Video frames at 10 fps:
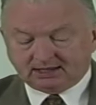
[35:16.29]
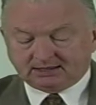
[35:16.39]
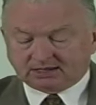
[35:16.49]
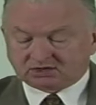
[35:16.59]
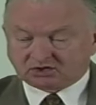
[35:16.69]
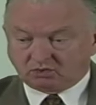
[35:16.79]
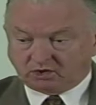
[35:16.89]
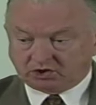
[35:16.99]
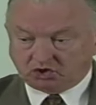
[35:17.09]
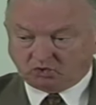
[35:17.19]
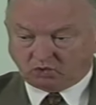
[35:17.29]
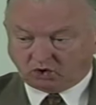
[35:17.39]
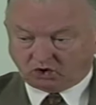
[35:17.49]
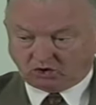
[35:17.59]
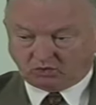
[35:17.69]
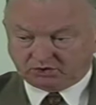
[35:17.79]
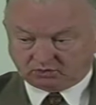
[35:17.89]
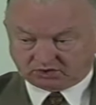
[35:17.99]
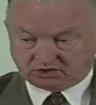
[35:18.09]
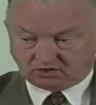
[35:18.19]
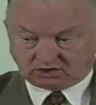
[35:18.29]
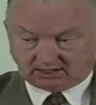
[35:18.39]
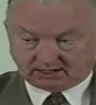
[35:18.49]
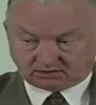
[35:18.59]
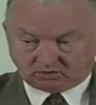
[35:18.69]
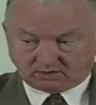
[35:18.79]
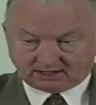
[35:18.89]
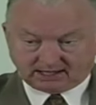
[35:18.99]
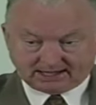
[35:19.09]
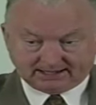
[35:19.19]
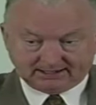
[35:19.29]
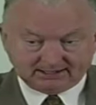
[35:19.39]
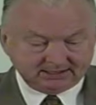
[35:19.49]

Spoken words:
That's the one you were when you were still connected with God.